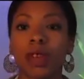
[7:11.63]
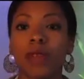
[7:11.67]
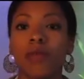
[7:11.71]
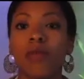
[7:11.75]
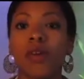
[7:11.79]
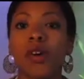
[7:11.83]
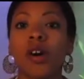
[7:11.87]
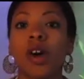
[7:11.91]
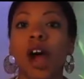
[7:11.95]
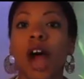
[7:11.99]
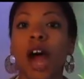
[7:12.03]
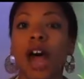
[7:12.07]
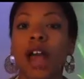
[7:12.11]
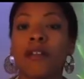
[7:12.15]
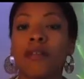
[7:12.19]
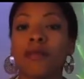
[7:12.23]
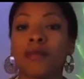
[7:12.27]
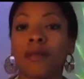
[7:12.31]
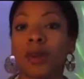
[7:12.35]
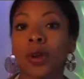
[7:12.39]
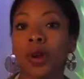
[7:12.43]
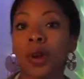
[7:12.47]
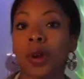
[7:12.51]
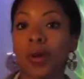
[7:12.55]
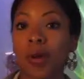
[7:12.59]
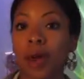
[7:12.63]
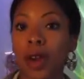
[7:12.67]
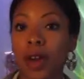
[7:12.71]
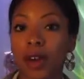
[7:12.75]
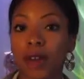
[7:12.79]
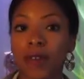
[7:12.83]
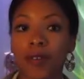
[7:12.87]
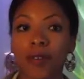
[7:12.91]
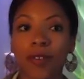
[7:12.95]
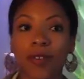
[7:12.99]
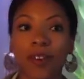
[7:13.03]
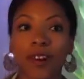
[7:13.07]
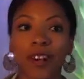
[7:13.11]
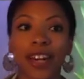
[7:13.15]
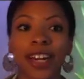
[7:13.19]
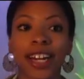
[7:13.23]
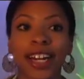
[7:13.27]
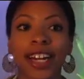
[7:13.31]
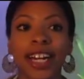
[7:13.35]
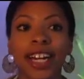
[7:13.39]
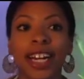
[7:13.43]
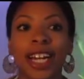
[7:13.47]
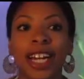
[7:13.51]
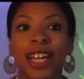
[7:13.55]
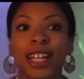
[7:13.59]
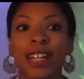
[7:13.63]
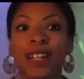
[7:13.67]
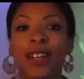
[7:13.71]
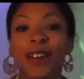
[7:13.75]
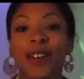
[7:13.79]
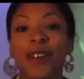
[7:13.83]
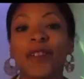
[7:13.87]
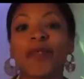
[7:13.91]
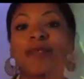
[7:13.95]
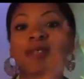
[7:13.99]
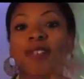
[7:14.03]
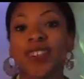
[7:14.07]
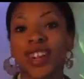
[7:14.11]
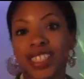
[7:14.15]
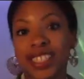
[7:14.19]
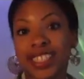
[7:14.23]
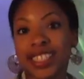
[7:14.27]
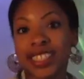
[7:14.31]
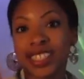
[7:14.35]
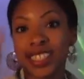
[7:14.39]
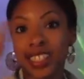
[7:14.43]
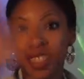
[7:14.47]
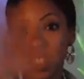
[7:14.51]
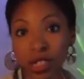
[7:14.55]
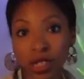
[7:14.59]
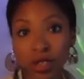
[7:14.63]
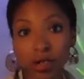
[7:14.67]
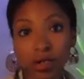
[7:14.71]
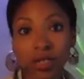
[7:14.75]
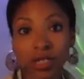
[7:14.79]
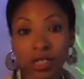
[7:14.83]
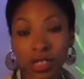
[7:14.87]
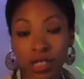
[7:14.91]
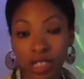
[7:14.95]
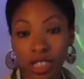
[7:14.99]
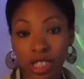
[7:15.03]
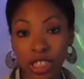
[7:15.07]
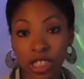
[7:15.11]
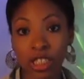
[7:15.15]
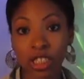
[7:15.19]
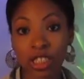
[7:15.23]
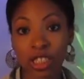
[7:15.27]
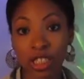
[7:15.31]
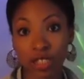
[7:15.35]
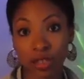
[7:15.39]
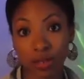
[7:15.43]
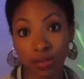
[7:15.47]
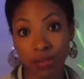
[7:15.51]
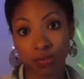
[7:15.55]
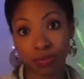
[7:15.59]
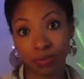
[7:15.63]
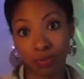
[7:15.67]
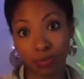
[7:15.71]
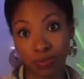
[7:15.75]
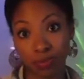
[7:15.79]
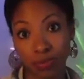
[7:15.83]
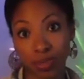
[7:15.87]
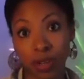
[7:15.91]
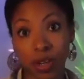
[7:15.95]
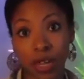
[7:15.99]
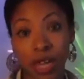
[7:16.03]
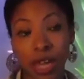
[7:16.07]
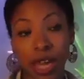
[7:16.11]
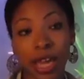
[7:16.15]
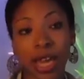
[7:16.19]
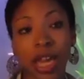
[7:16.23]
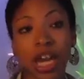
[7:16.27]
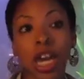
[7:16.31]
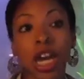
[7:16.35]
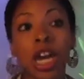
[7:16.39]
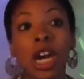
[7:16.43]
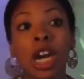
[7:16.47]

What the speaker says: out of nowhere, for your friend's little sister, okay,